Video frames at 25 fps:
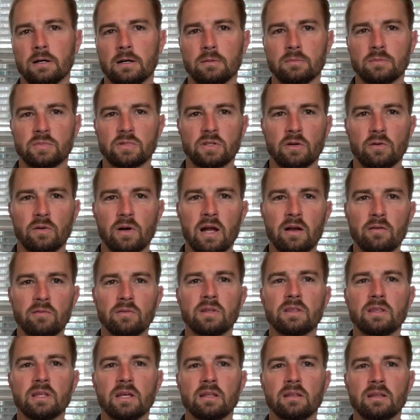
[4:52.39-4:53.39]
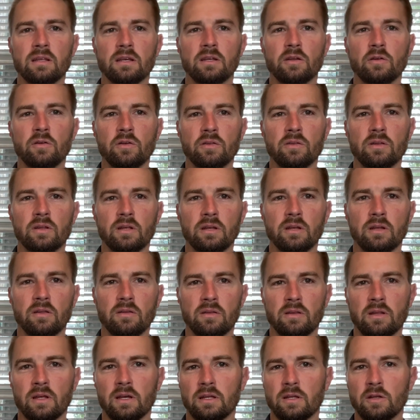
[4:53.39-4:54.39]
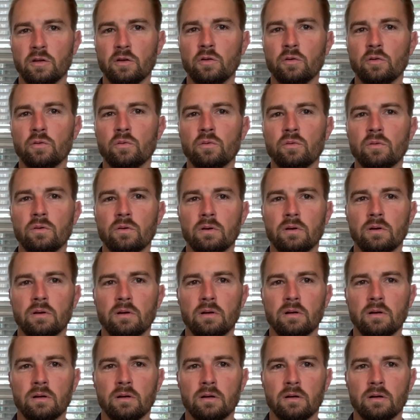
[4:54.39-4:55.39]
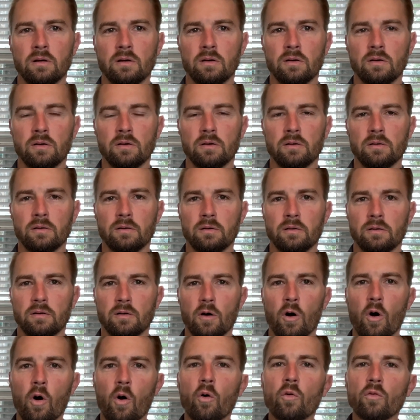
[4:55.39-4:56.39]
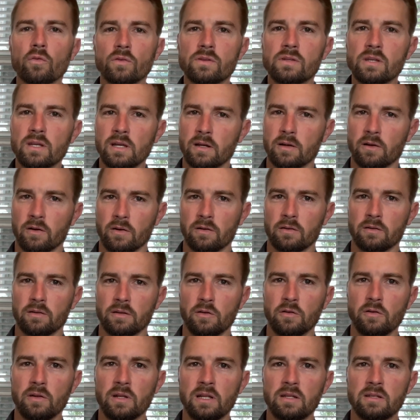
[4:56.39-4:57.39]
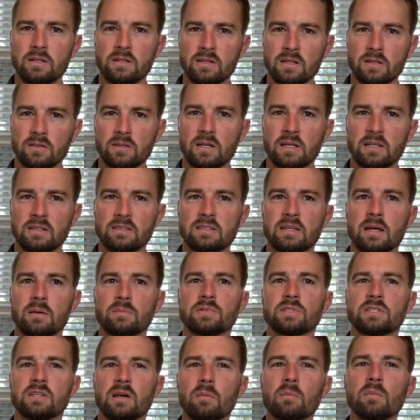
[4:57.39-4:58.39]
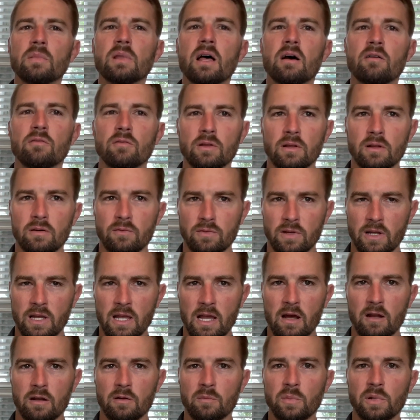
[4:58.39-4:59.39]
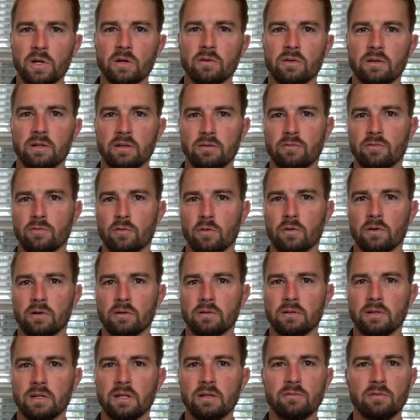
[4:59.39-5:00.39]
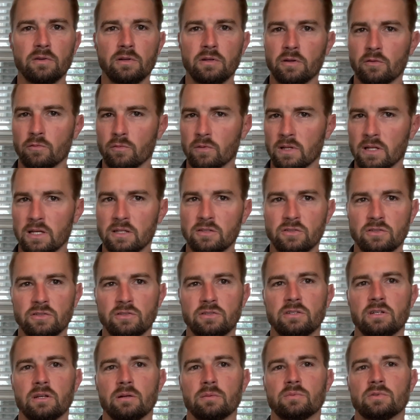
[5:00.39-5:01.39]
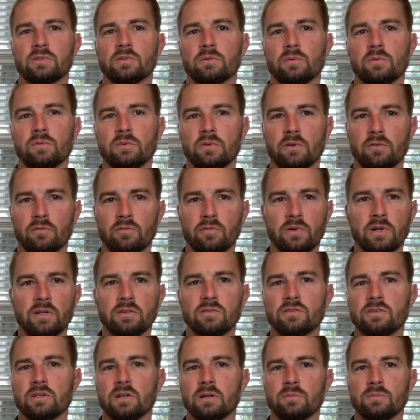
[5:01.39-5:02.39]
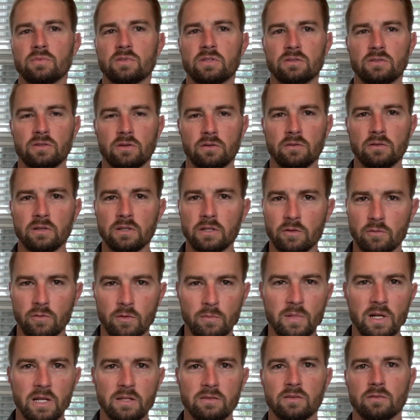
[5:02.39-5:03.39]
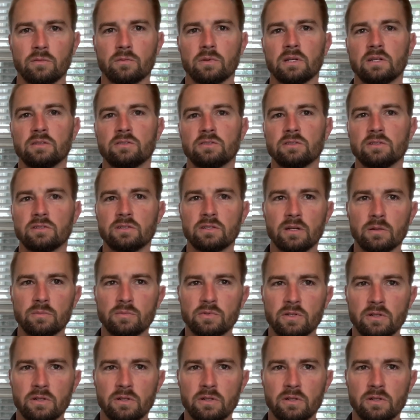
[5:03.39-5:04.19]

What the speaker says: So everything that you hold dear, you need to accept some level of accountability for. Even your relationships, your friendships, certainly your romantic relationships,